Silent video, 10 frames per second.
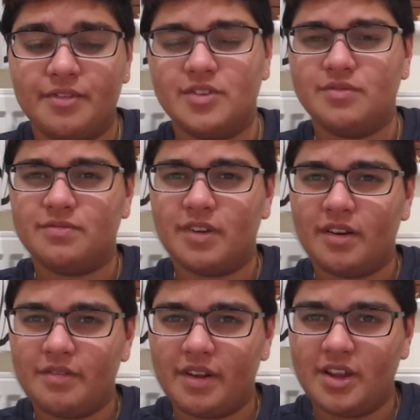It's
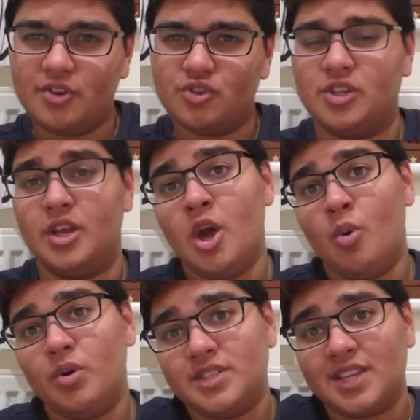very, very interesting,
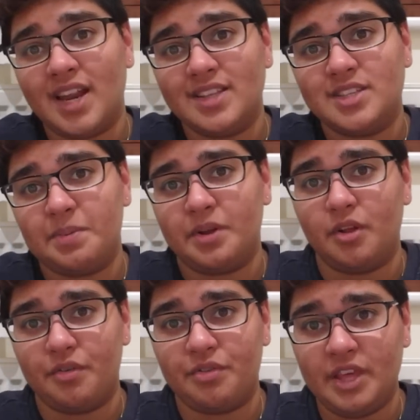which is kind of typical
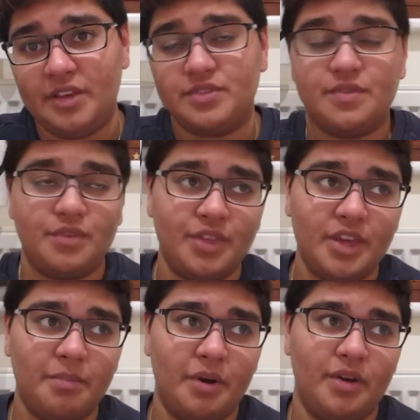of thieves, if you
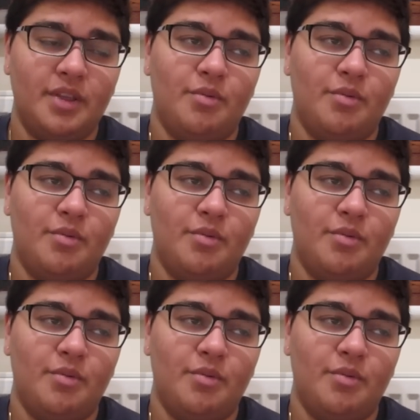think about it.